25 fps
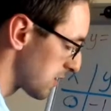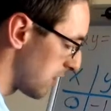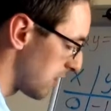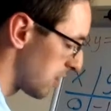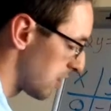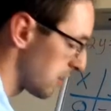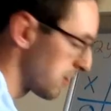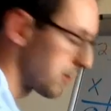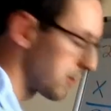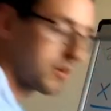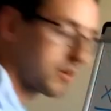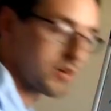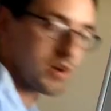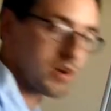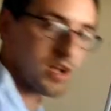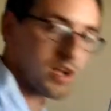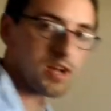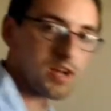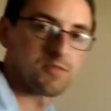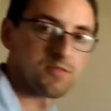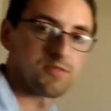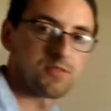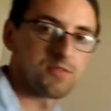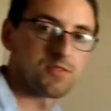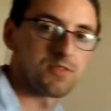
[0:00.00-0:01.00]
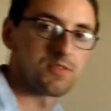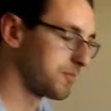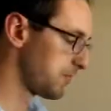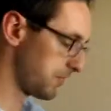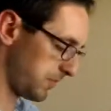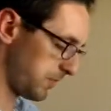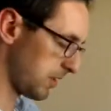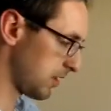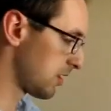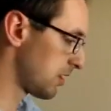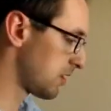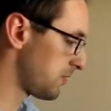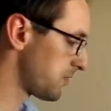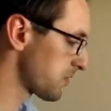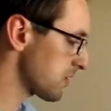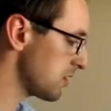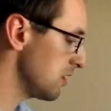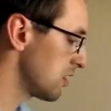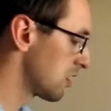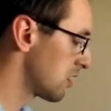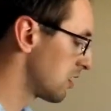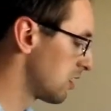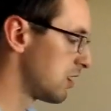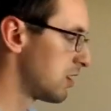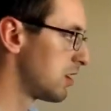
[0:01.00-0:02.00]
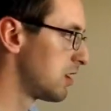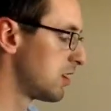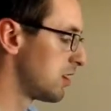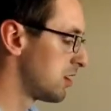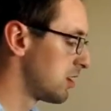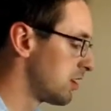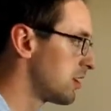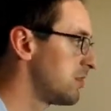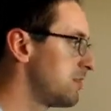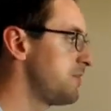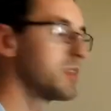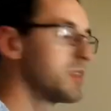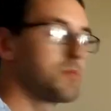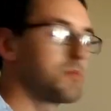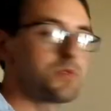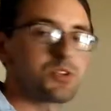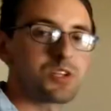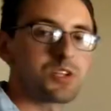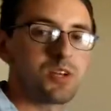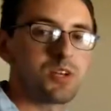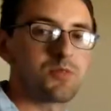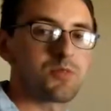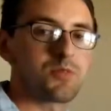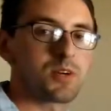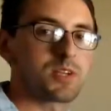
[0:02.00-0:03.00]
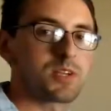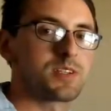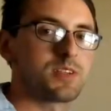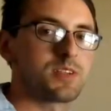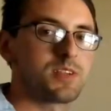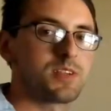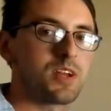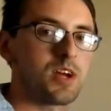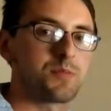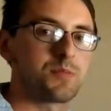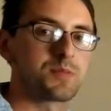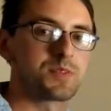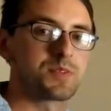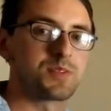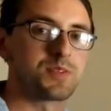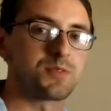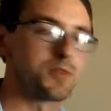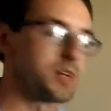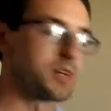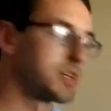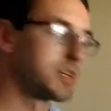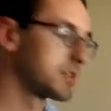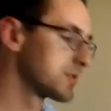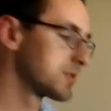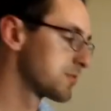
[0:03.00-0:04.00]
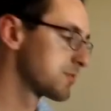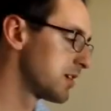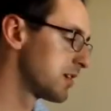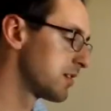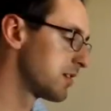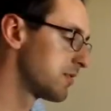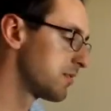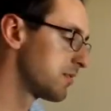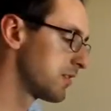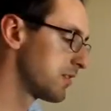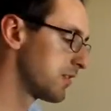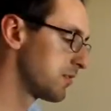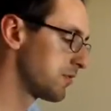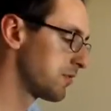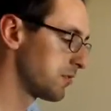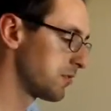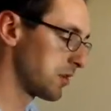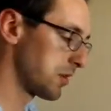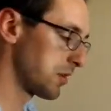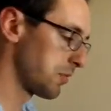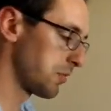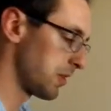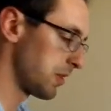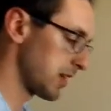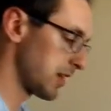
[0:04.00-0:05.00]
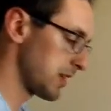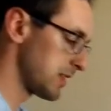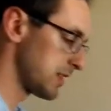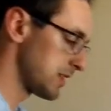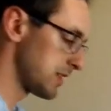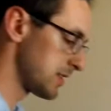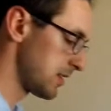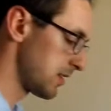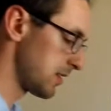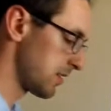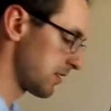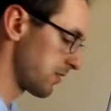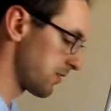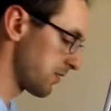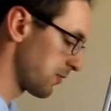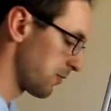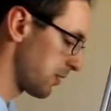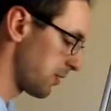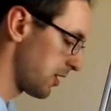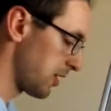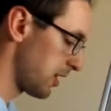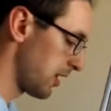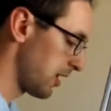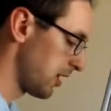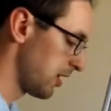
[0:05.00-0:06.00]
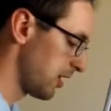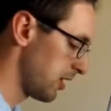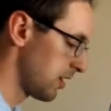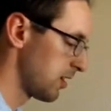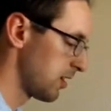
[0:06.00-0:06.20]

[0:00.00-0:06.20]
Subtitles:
on your graph. The machine works in the opposite way as well. If you want to plug in 0 for y,